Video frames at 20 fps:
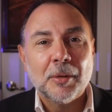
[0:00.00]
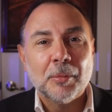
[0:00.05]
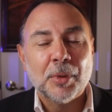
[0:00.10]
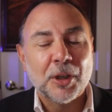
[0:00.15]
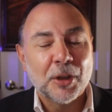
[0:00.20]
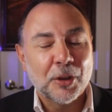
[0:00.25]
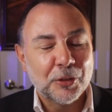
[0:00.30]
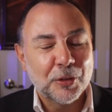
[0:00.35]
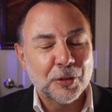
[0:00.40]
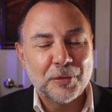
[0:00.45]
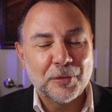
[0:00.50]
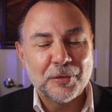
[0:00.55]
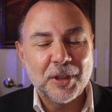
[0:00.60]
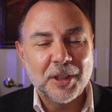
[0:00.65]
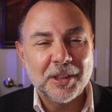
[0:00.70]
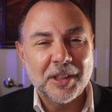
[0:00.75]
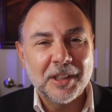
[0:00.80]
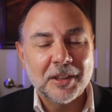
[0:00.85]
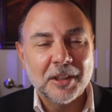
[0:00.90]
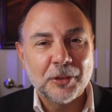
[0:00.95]
but also
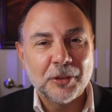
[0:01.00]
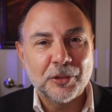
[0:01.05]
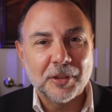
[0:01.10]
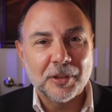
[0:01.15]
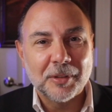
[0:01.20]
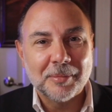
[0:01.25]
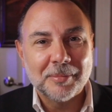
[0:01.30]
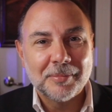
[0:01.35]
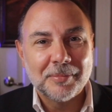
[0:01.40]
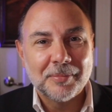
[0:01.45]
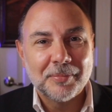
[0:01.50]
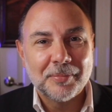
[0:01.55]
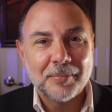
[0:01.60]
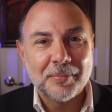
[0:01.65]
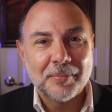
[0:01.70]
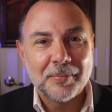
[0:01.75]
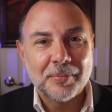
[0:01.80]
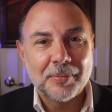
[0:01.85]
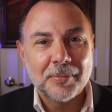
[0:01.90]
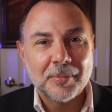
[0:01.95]
freely listen.
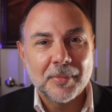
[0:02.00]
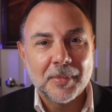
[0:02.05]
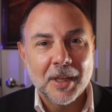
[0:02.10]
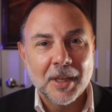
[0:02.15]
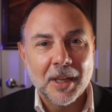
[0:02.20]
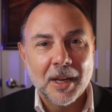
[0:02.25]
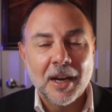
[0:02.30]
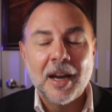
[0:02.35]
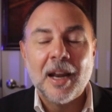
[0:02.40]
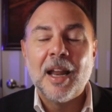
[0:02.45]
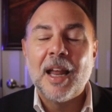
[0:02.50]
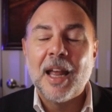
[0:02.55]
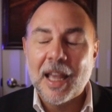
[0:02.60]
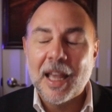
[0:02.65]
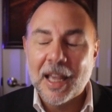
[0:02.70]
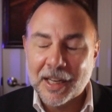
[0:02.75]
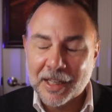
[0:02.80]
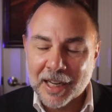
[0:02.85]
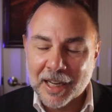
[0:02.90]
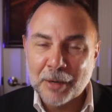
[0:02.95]

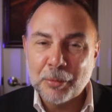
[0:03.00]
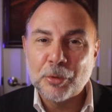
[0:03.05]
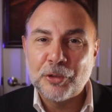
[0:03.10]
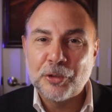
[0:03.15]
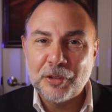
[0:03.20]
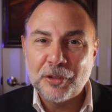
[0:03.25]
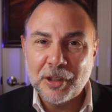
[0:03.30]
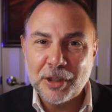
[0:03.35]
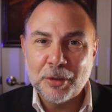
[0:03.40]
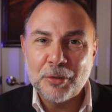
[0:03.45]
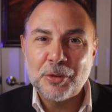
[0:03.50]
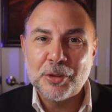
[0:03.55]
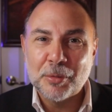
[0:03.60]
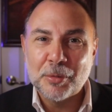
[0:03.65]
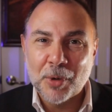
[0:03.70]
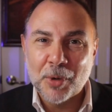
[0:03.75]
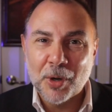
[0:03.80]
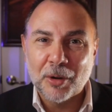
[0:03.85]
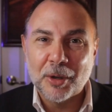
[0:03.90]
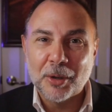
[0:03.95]
And I will see you
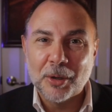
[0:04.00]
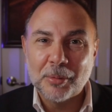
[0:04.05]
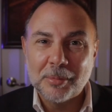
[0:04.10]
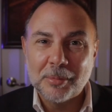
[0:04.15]
tomorrow.